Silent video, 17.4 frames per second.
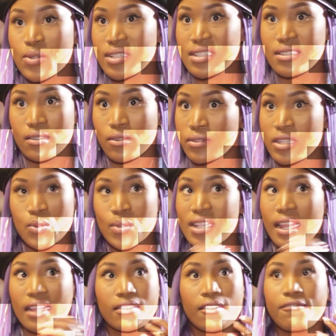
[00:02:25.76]

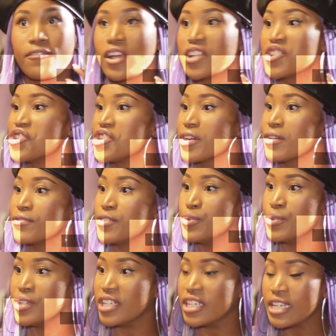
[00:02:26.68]
This was like the first year of
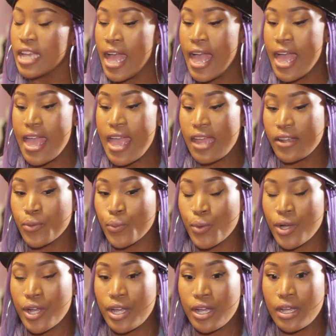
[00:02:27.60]
uni.
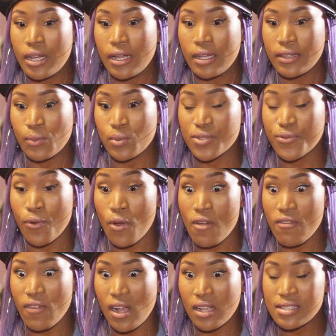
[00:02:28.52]
And there was
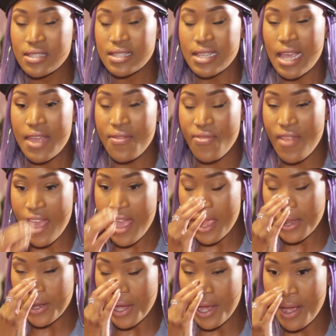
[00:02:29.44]
four of us. And
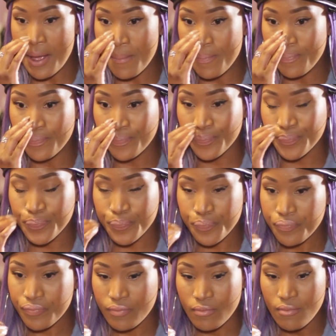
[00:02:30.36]
then
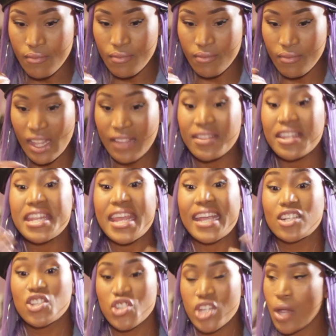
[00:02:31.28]
the
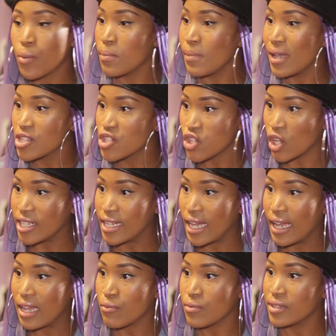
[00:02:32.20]
next year we met
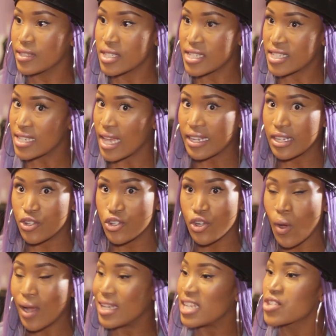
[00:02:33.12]
Solia and we decided,
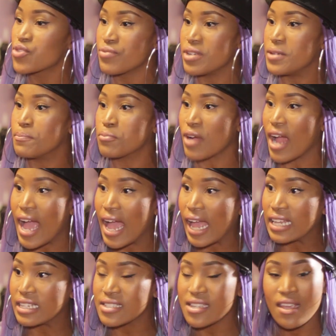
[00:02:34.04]
you know what, let's
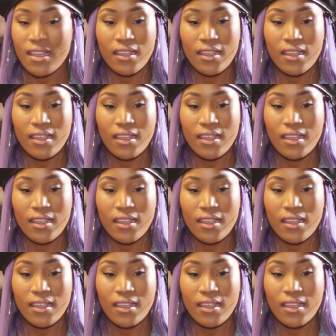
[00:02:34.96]
rebrand.